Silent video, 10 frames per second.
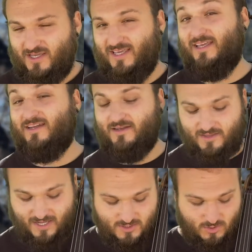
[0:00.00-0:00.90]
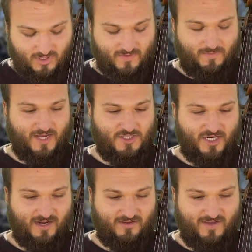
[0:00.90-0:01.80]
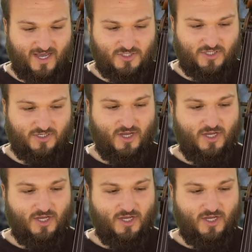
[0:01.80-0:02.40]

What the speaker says: in that sort of arpeggiotic fashion.